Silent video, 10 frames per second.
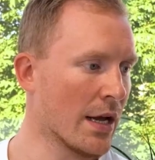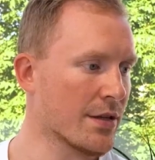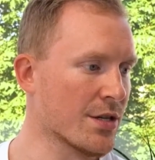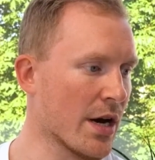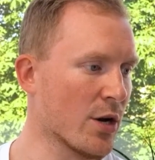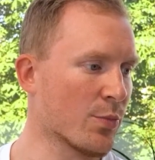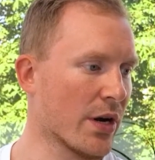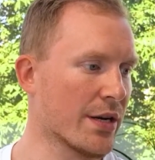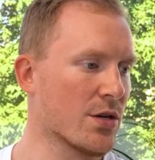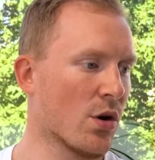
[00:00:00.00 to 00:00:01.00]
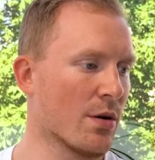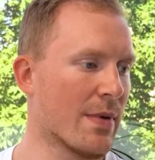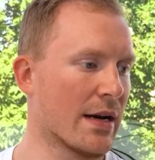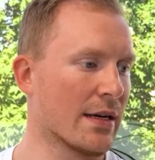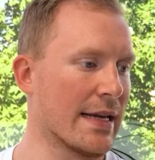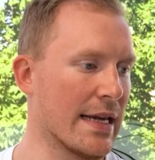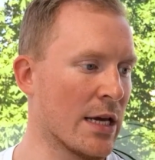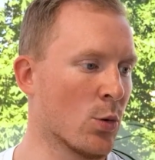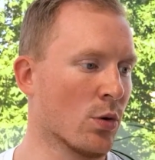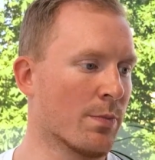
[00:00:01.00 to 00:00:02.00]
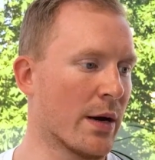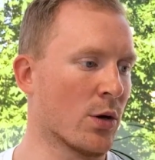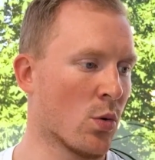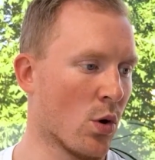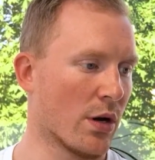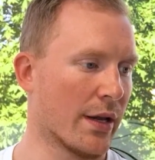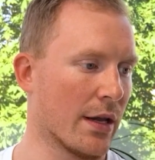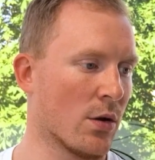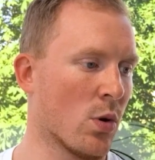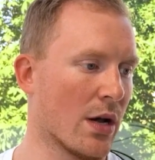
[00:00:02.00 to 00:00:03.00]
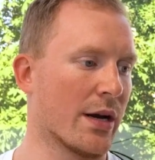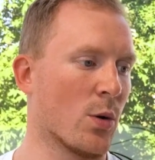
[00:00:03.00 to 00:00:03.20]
Does higher price automatically equal better quality?